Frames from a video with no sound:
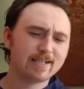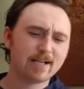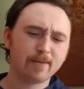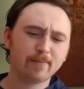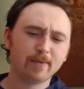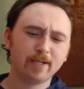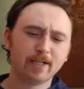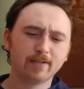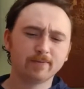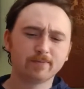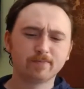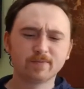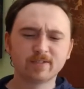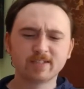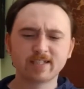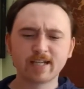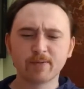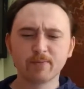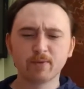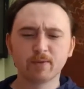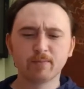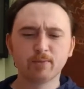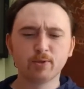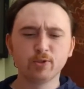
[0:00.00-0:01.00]
I mean,
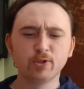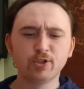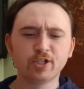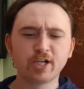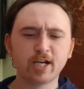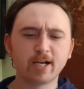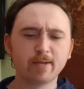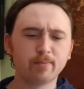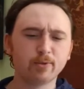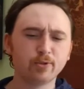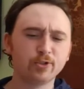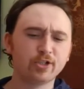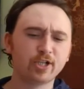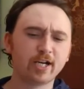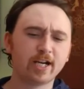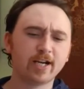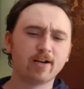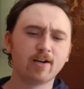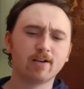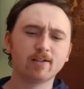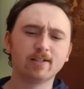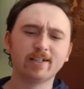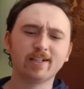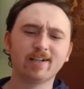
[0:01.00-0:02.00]
same with Boucher. Boucher
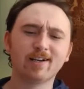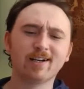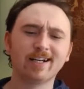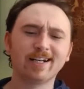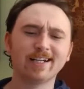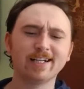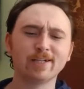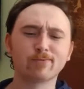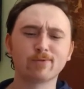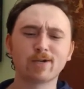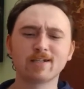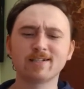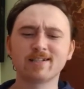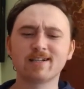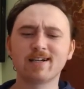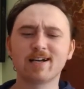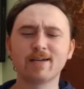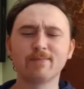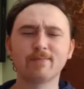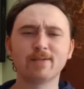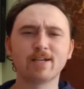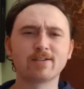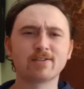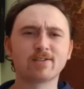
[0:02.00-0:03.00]
hardly got any run
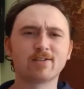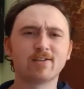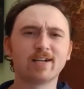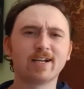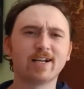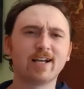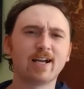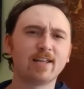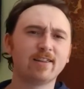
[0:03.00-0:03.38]
time yesterday.